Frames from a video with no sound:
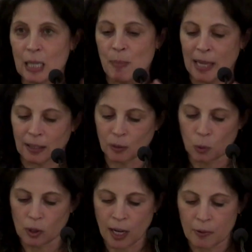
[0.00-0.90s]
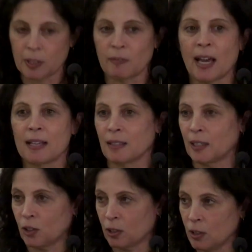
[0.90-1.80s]
the impact that the World Congress has,
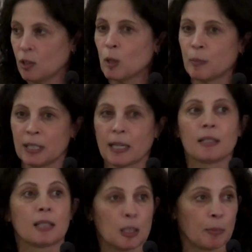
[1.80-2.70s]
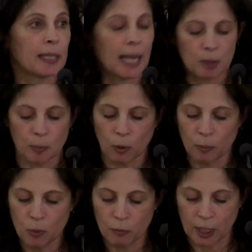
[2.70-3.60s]
not just in Europe and the United States, but now it's
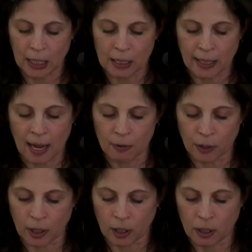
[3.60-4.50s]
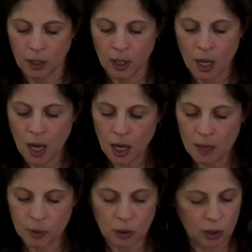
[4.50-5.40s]
moving into Africa.
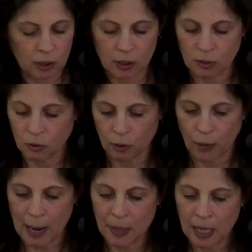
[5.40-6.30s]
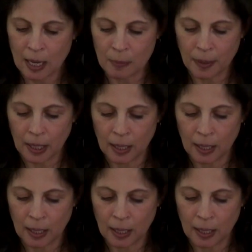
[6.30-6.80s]
So just to sort of wrap it up,